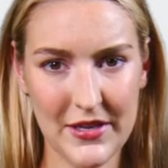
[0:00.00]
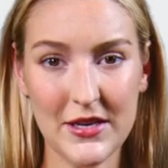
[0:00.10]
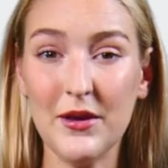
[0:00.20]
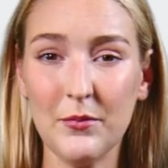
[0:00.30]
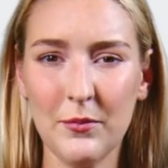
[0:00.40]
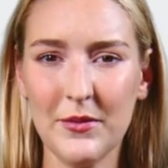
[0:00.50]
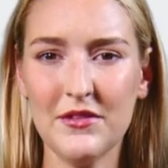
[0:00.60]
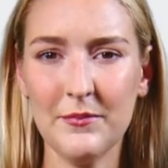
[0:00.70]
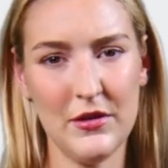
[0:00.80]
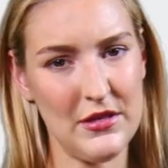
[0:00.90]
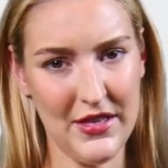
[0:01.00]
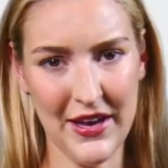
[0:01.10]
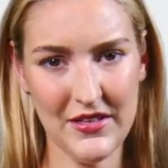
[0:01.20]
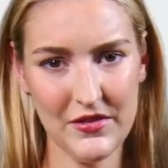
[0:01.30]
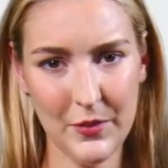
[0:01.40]
young woman's murder
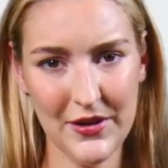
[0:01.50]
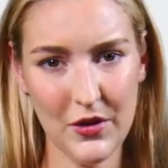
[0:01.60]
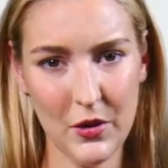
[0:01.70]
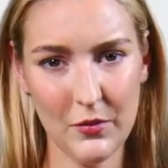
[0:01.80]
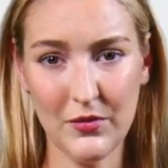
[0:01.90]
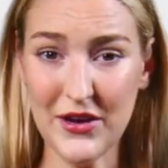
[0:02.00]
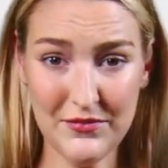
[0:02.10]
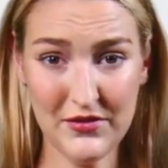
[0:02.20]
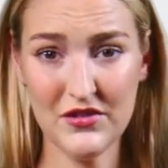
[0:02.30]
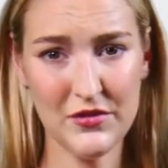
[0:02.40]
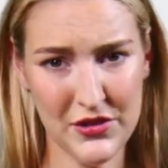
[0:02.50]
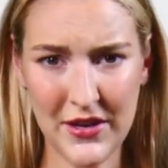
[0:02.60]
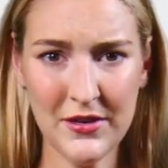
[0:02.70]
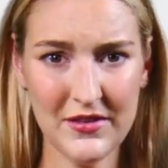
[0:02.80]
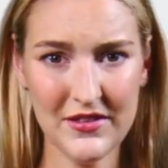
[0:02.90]
case went cold after 2
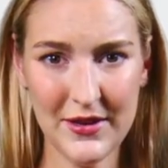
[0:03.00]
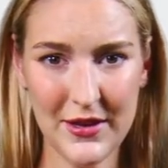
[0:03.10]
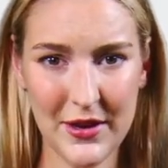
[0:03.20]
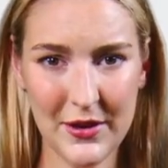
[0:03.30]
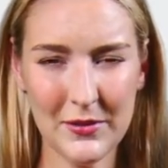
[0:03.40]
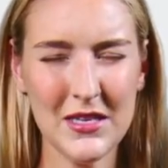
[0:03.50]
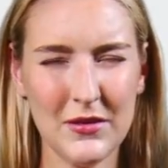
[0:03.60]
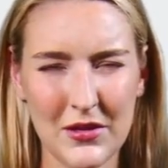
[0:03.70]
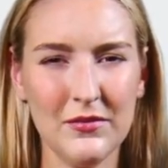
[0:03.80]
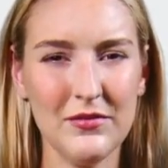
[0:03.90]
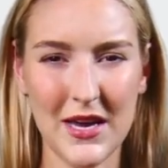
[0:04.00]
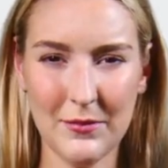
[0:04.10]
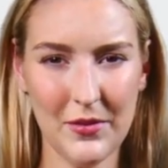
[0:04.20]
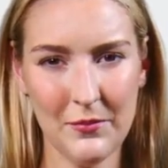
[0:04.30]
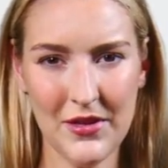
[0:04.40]
years, leaving her
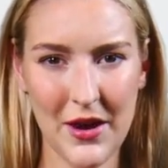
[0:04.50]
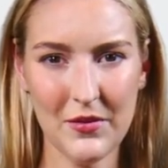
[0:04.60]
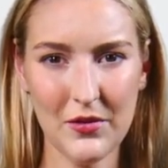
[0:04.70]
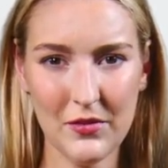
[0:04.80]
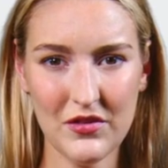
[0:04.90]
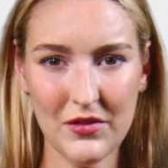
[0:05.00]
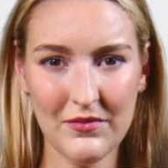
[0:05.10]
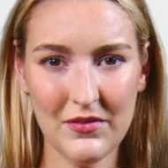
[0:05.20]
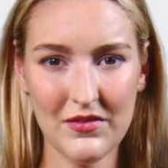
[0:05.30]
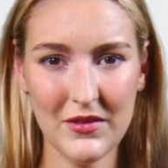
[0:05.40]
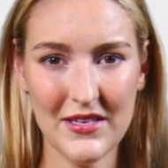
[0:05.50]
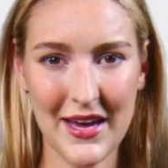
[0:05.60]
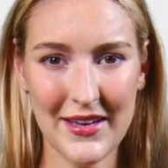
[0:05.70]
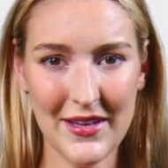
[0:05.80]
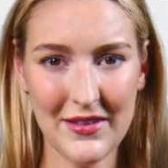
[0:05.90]
family without closure for 3
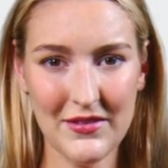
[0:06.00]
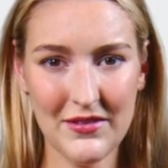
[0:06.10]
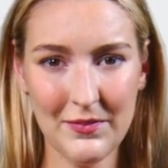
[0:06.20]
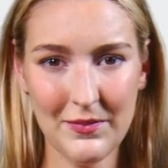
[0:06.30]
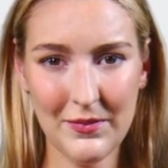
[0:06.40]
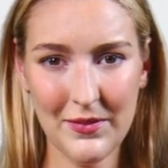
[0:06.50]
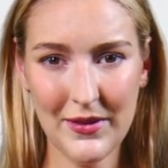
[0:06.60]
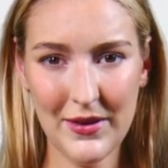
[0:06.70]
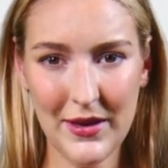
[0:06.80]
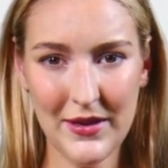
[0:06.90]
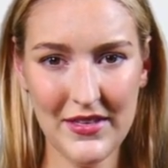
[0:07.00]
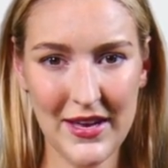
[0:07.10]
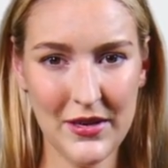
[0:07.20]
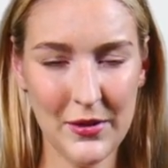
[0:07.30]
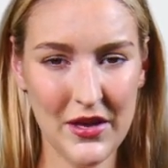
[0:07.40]
decades.
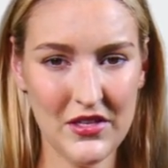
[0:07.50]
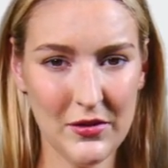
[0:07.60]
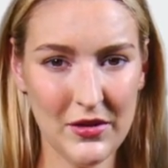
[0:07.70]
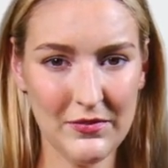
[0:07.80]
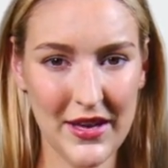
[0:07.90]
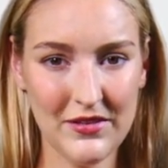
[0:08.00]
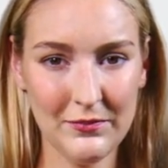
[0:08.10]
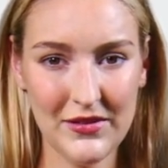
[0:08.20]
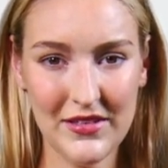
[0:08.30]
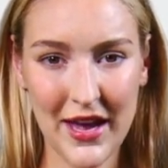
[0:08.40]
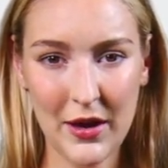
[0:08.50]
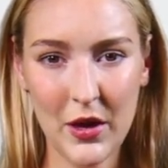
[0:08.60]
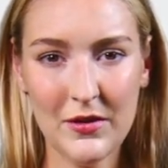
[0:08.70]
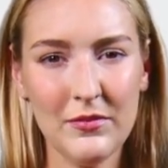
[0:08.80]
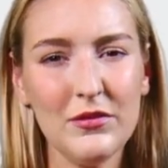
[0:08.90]
Technological advancements now
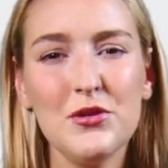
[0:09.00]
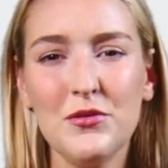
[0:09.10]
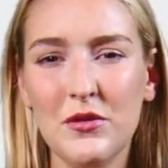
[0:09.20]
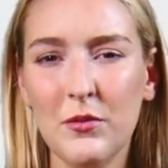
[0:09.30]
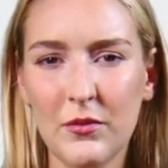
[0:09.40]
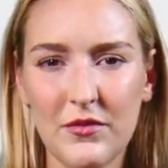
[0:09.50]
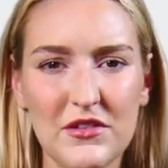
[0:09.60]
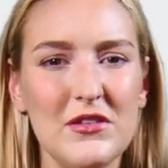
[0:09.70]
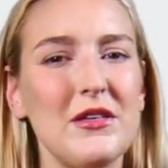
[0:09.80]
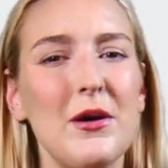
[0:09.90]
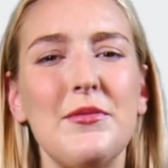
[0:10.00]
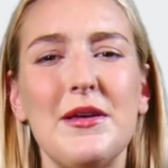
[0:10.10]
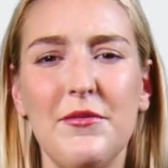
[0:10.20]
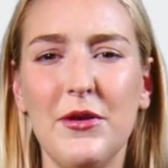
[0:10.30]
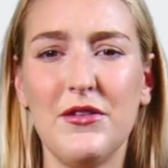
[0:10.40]
offer new tools to solve
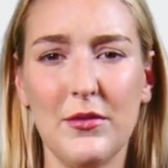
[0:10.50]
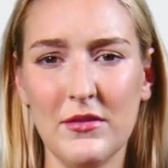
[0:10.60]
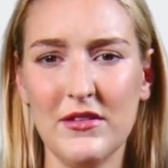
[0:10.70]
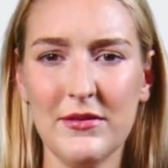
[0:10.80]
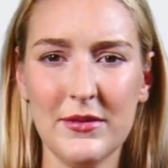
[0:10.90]
these puzzles.